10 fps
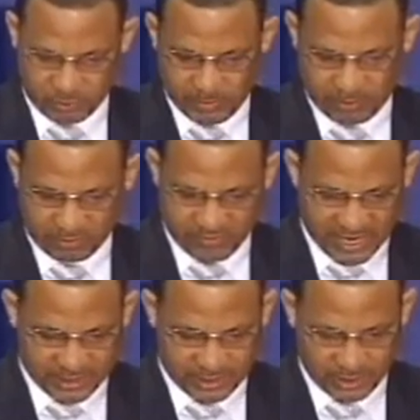to be
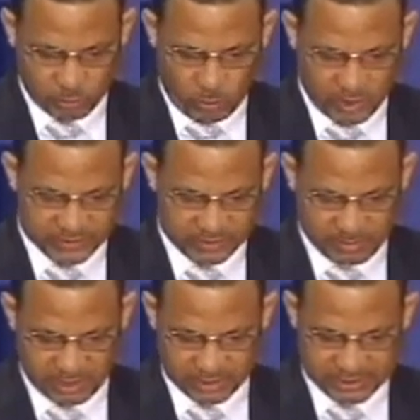provided and works to
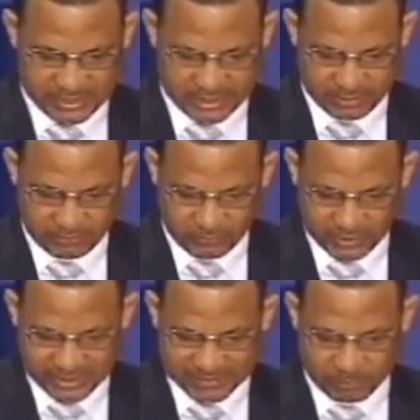be undertaken for
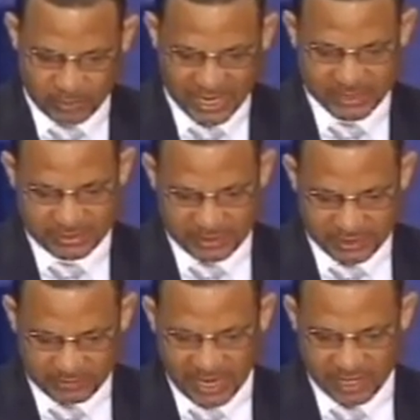the
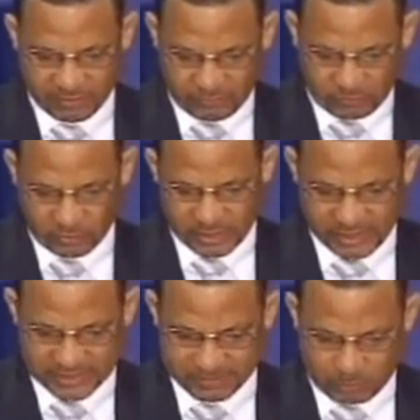for the
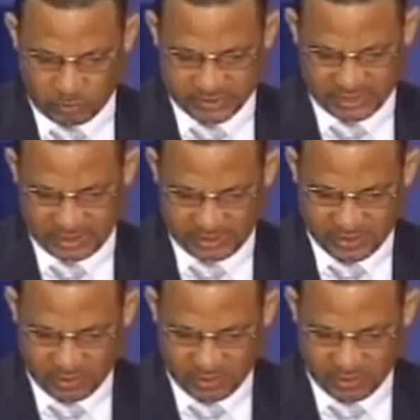disposal